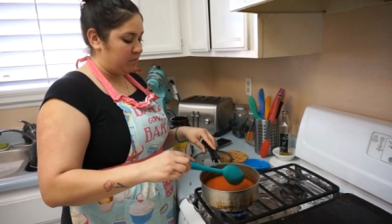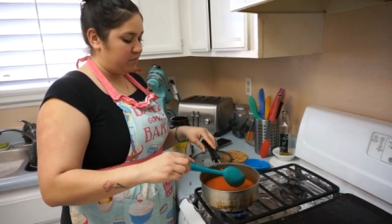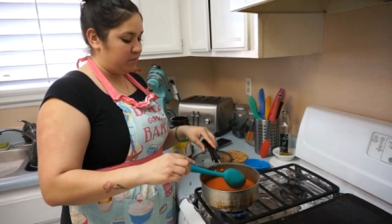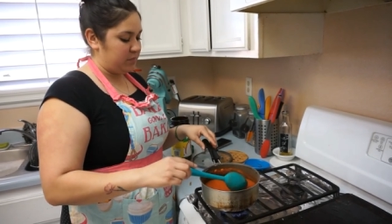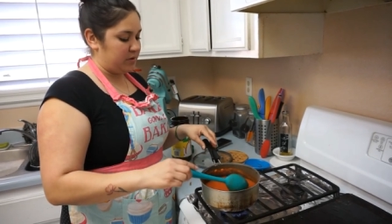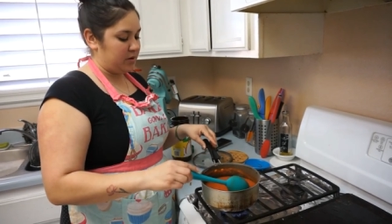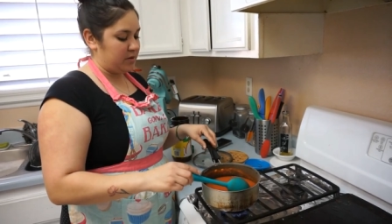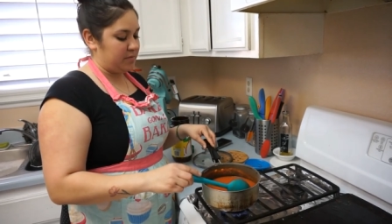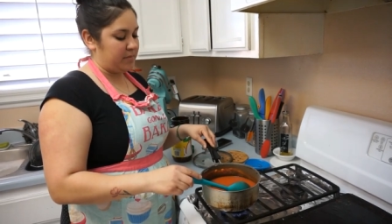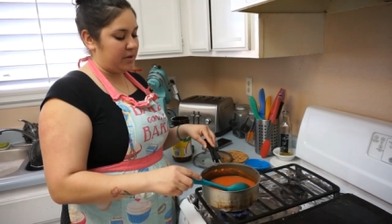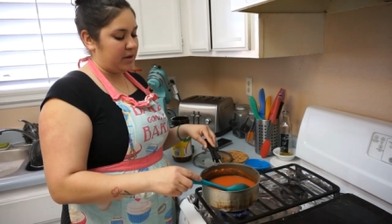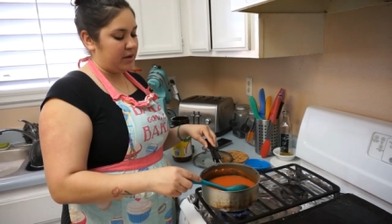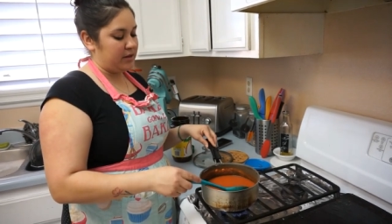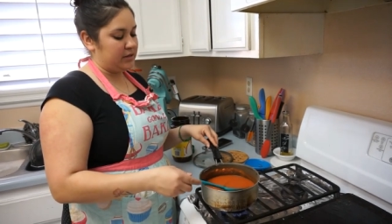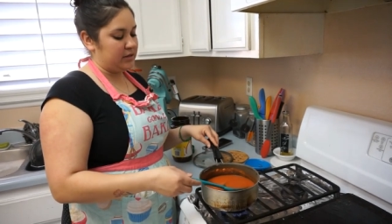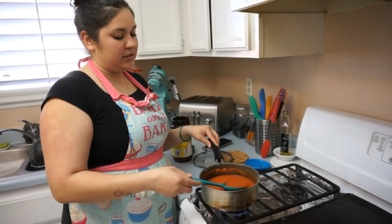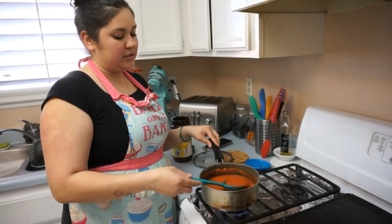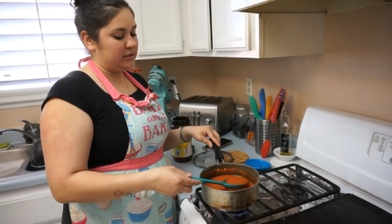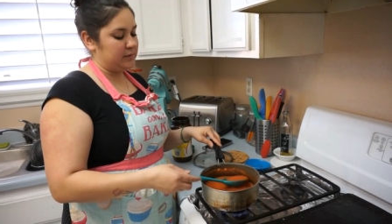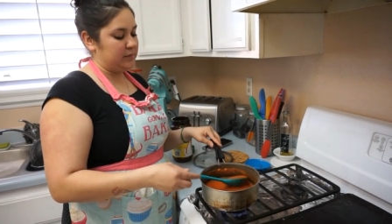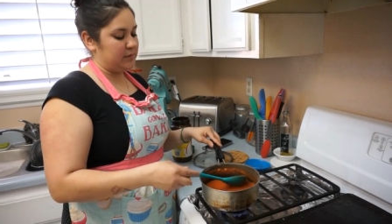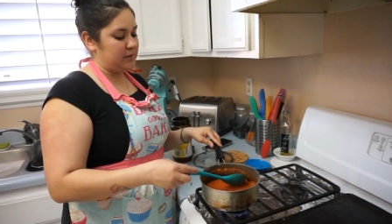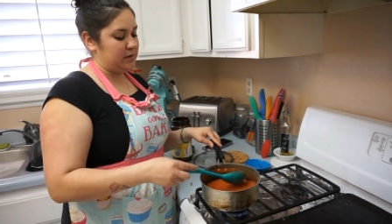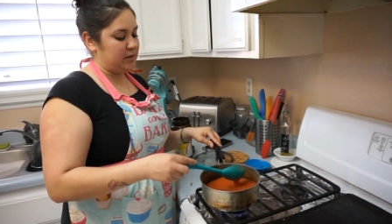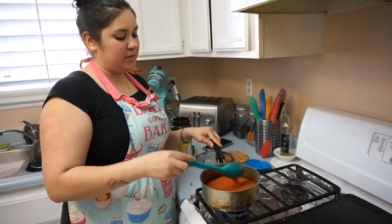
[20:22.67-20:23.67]
But my
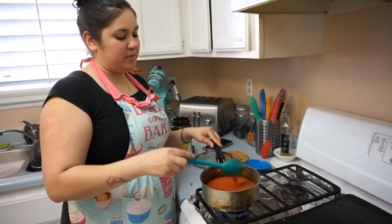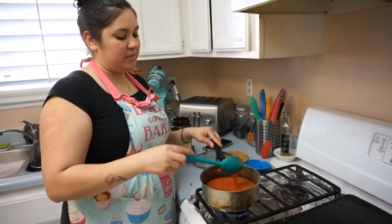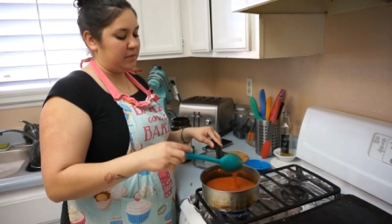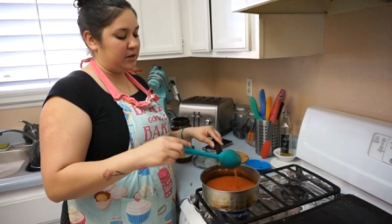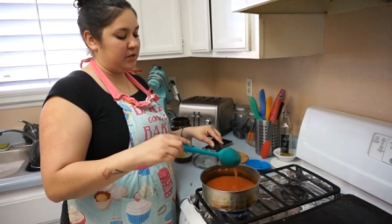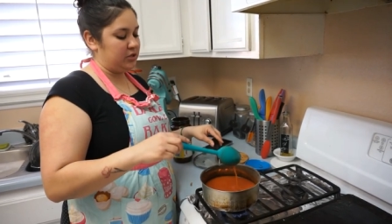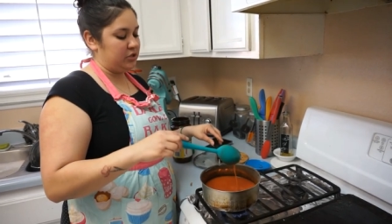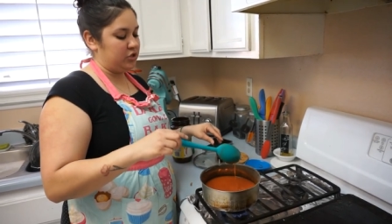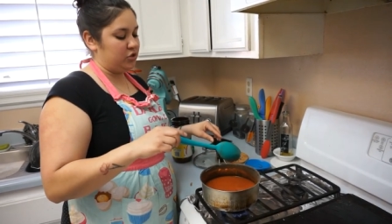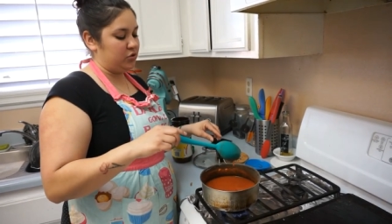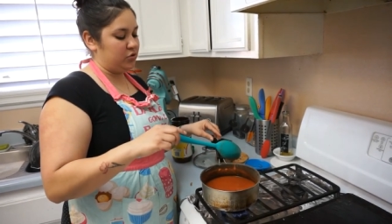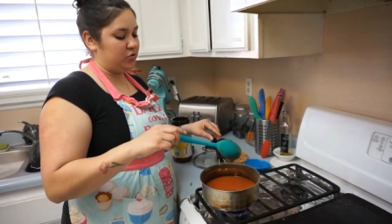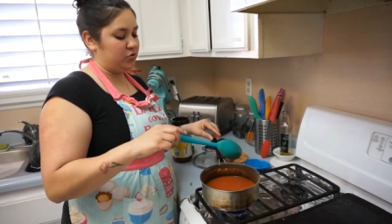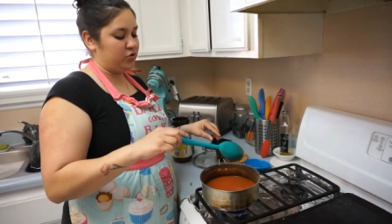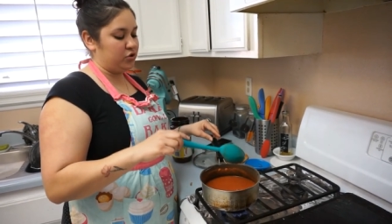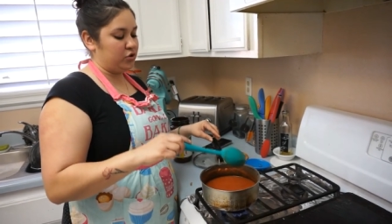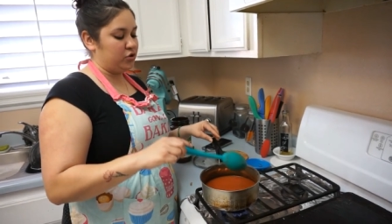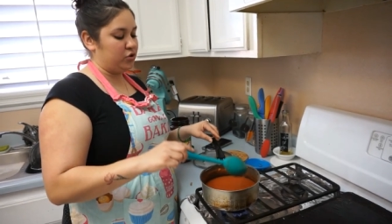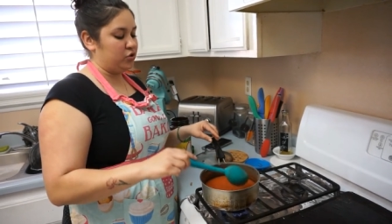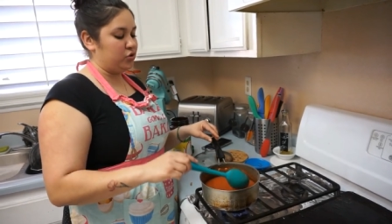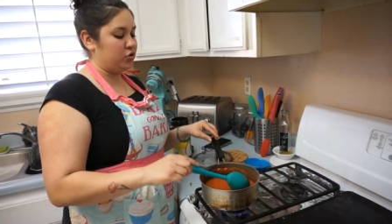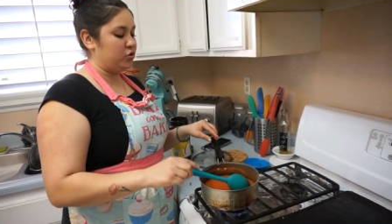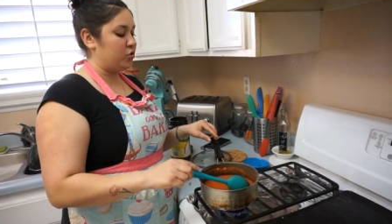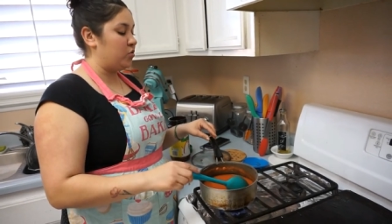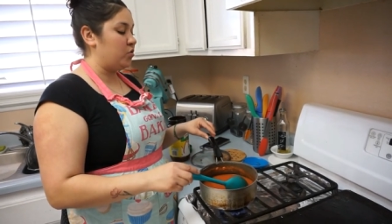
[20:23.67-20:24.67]
husband and my
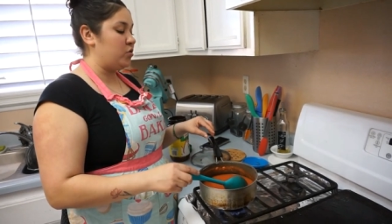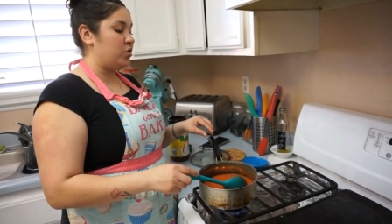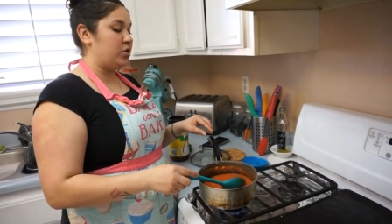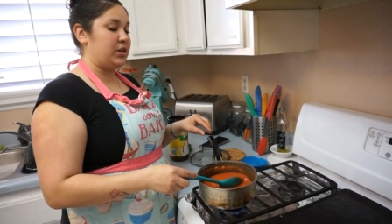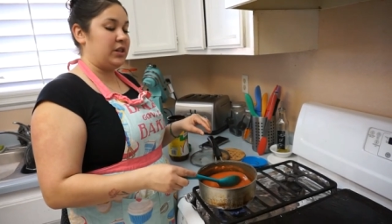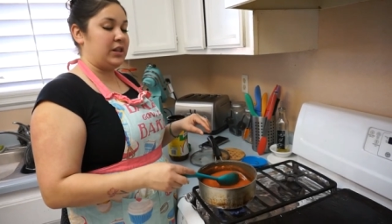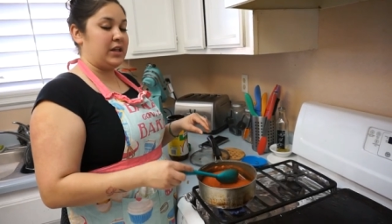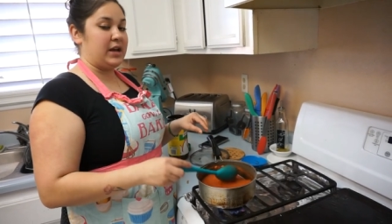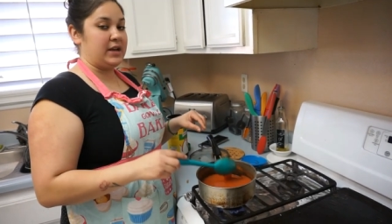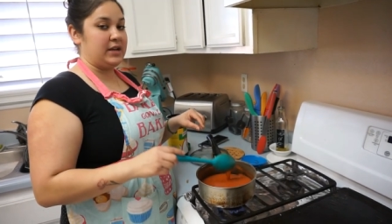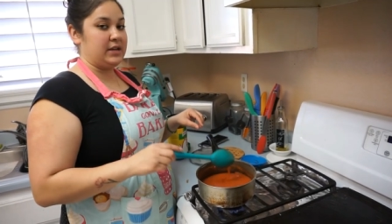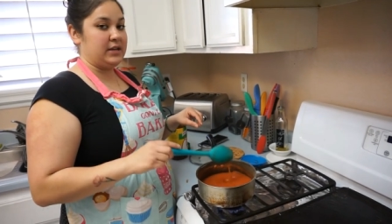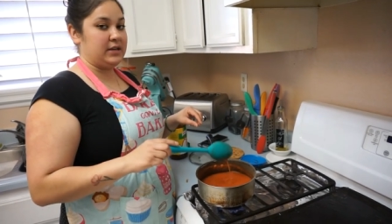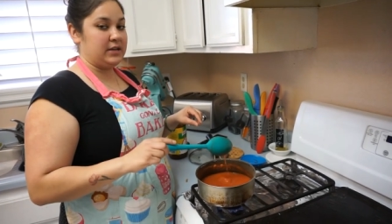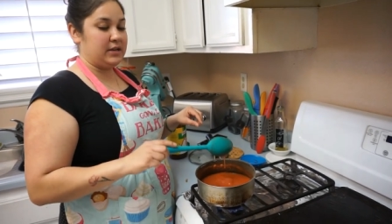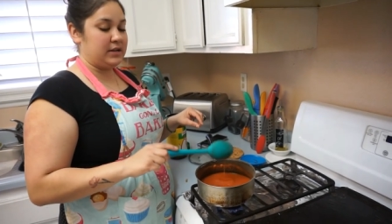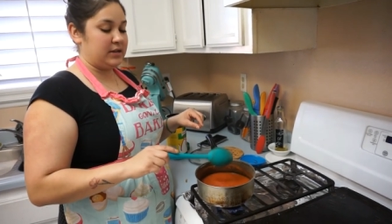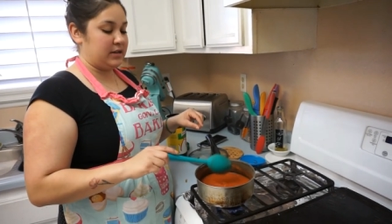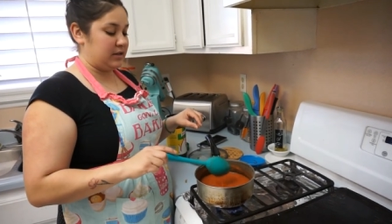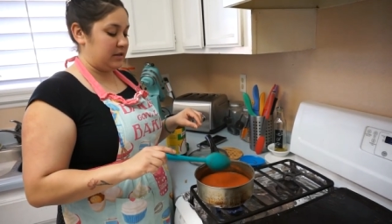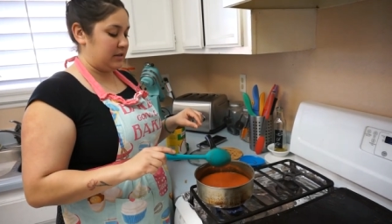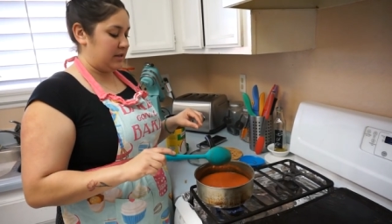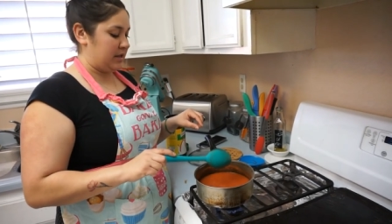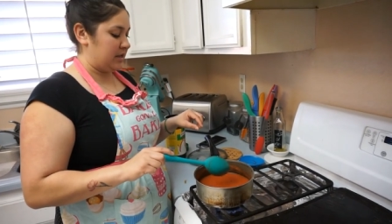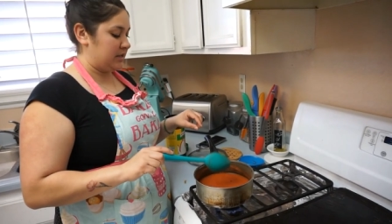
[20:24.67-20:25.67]
children don't like it
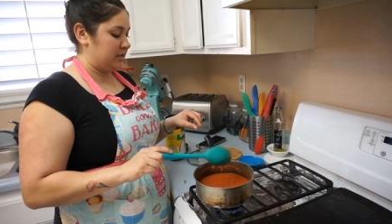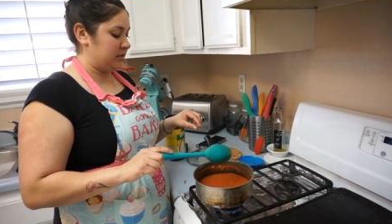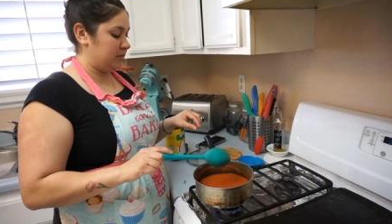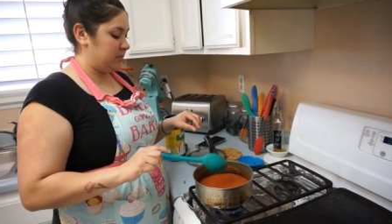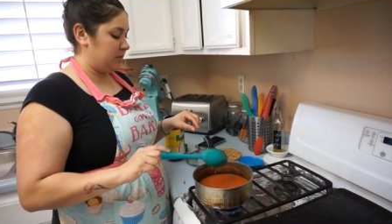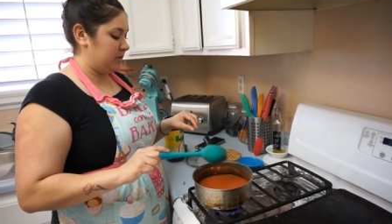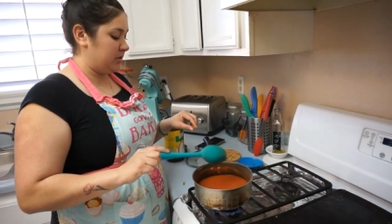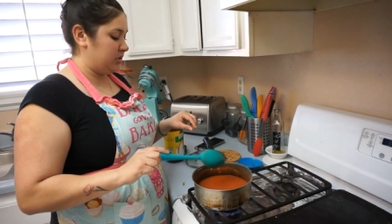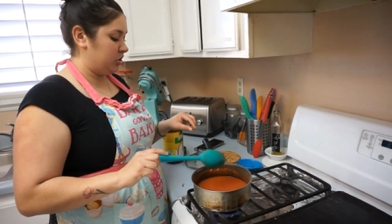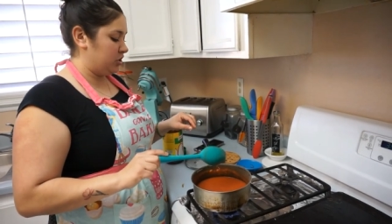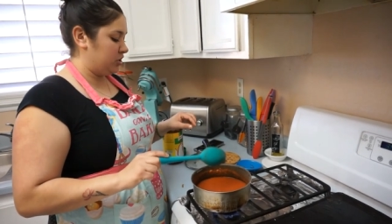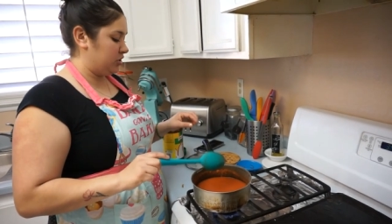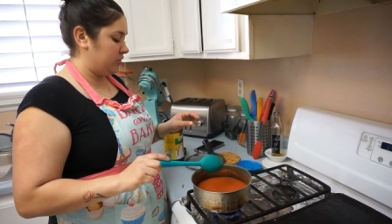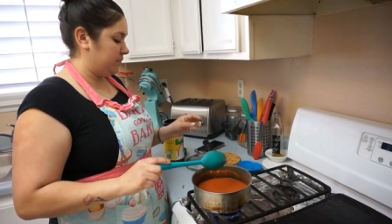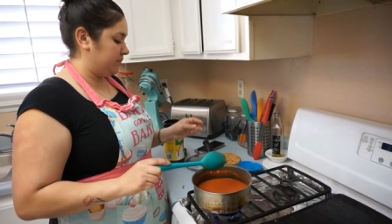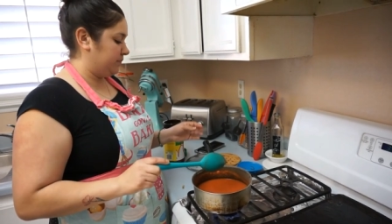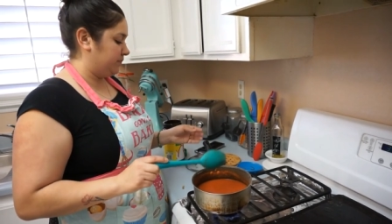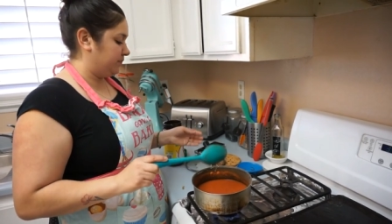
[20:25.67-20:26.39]
as much.